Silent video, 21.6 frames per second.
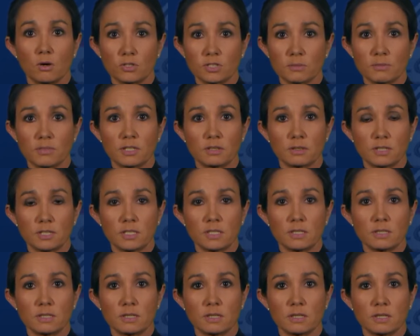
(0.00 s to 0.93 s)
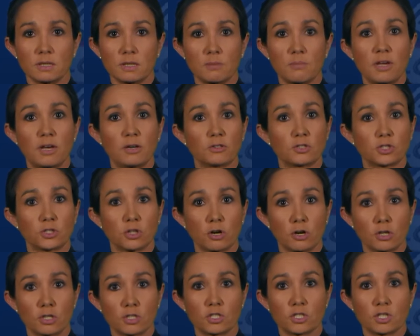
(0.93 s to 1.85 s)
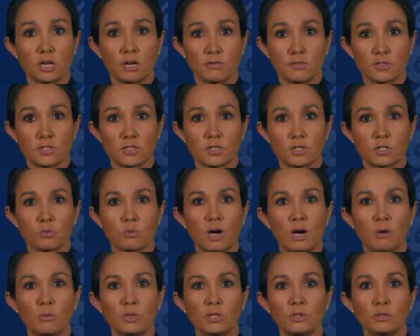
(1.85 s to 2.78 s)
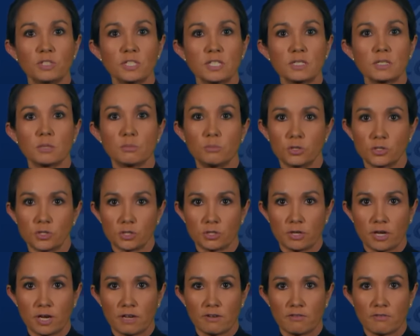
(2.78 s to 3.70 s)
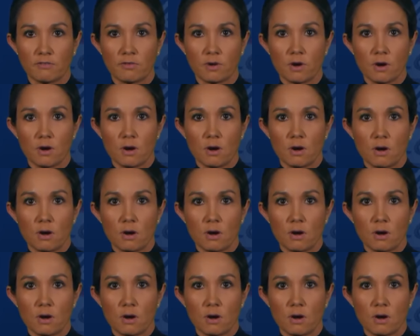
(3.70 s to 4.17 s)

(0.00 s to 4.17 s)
Ultimately, the male charged officers while wielding the butcher knife,